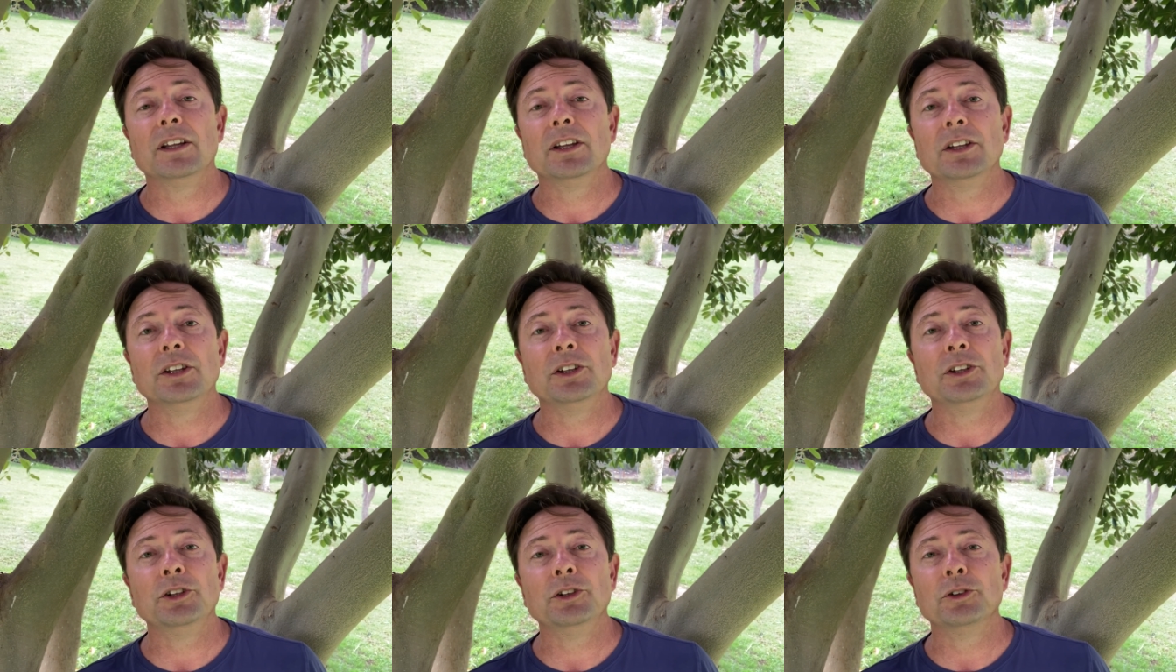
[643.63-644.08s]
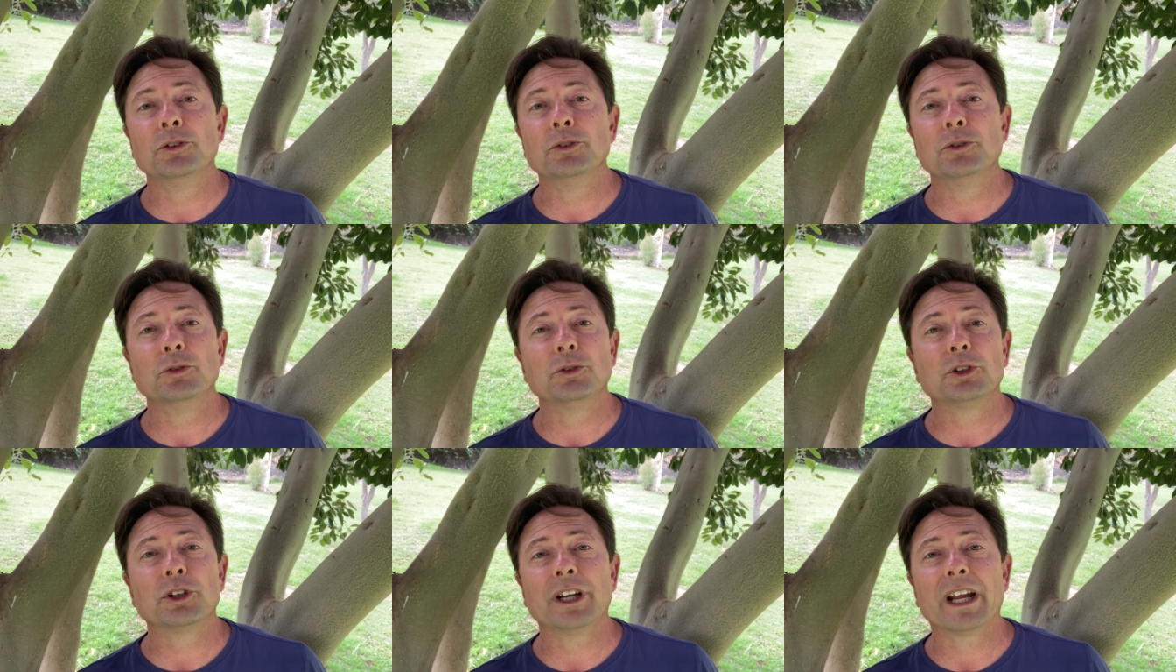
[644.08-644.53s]

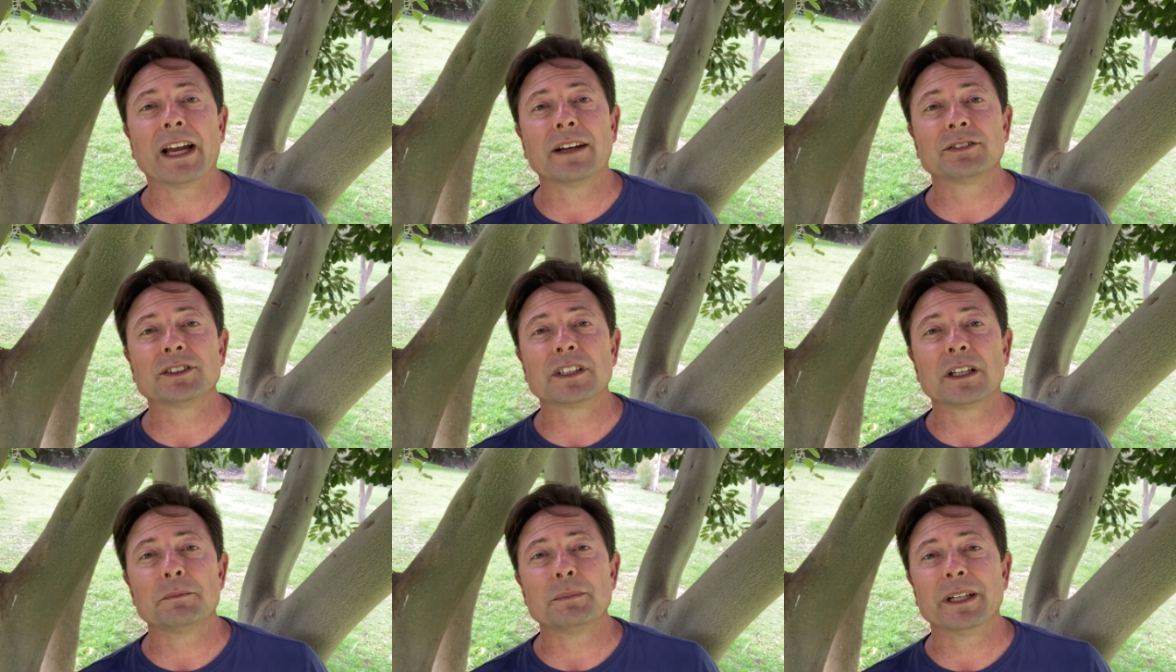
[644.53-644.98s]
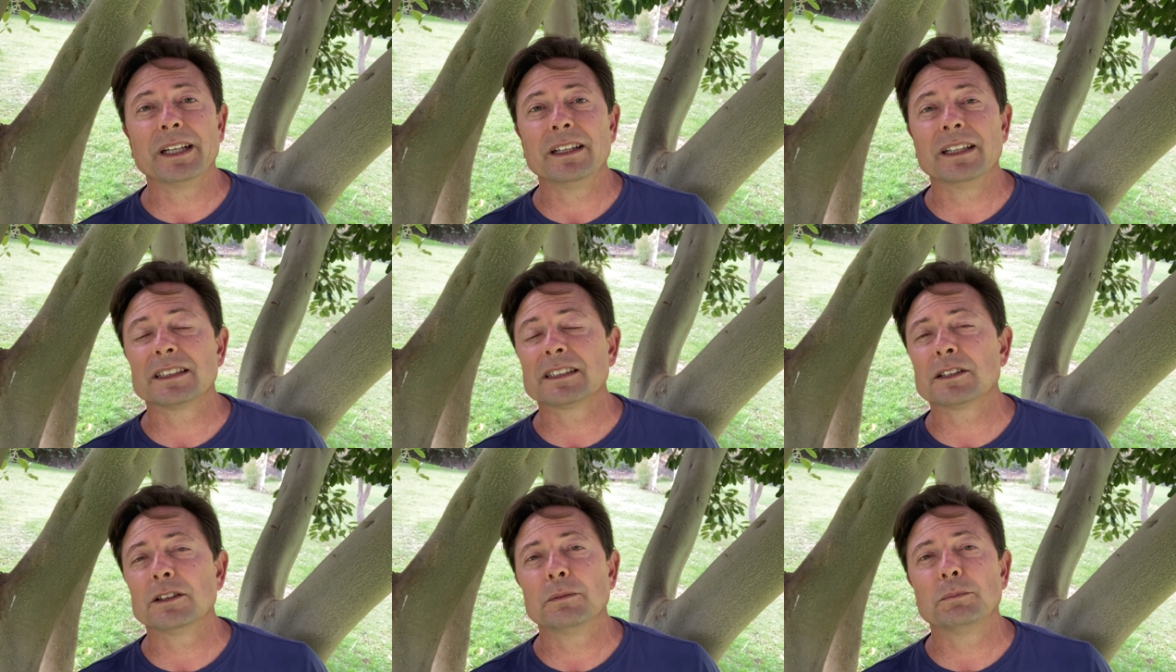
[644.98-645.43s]
you could have somebody
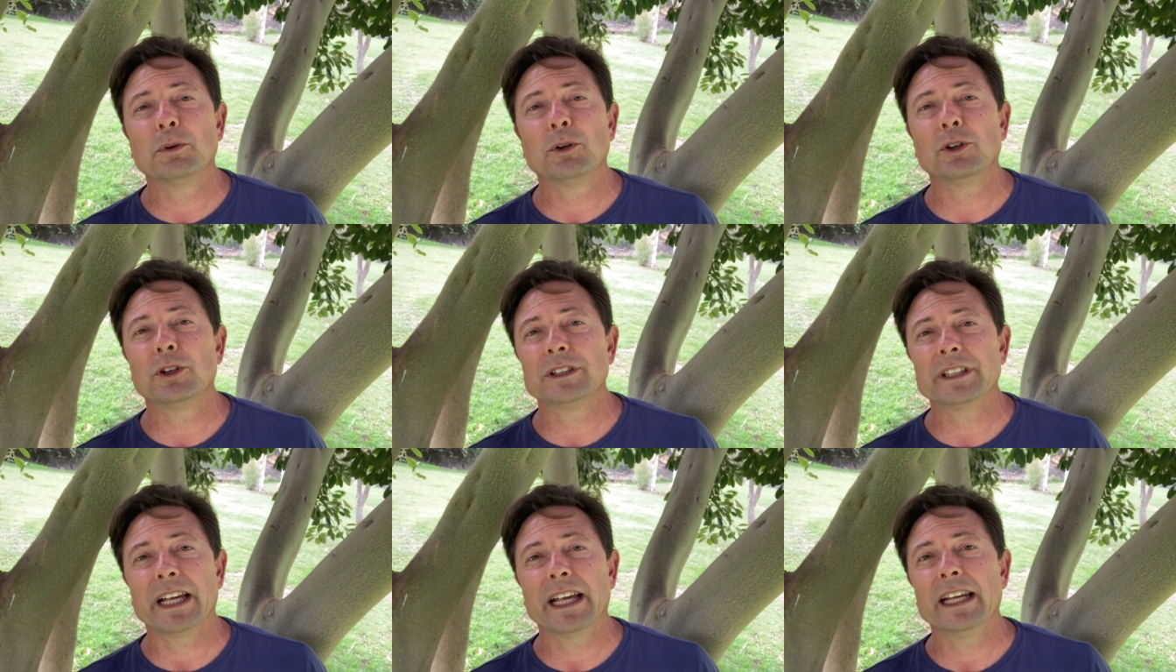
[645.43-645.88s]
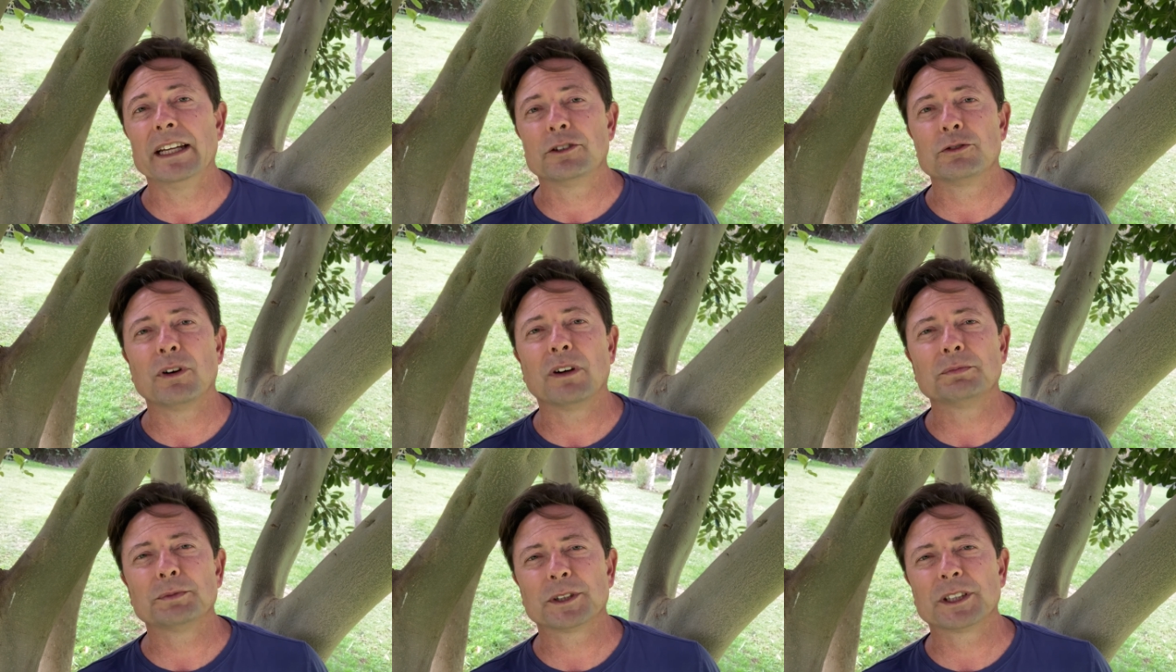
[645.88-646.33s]
that's going to put a
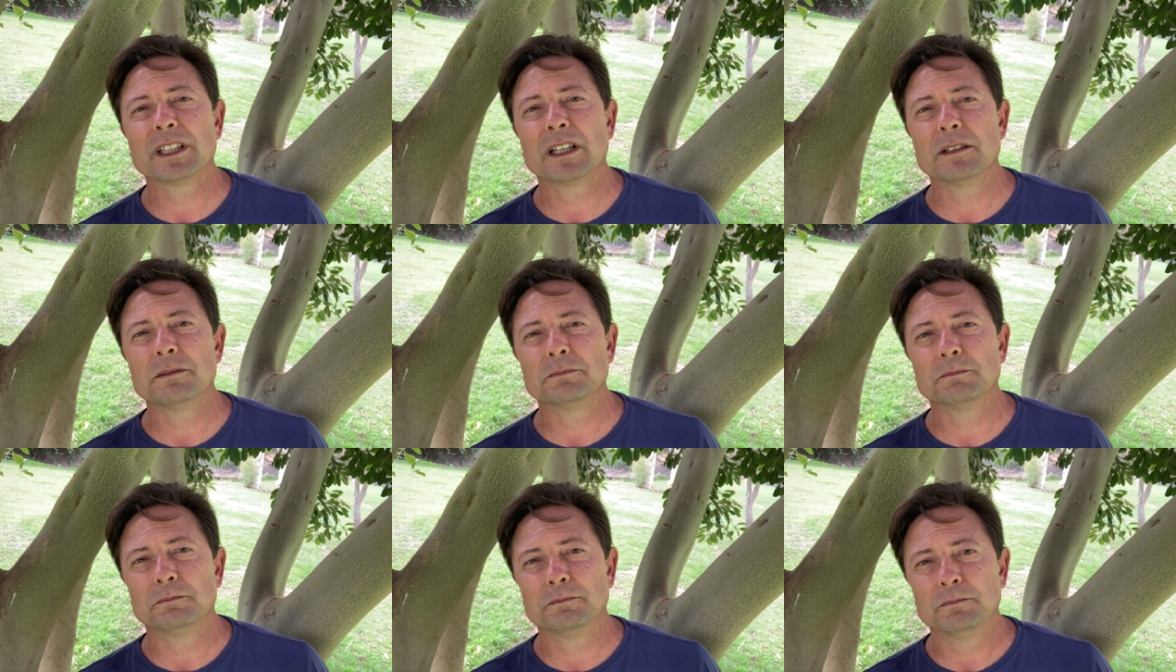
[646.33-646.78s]
12%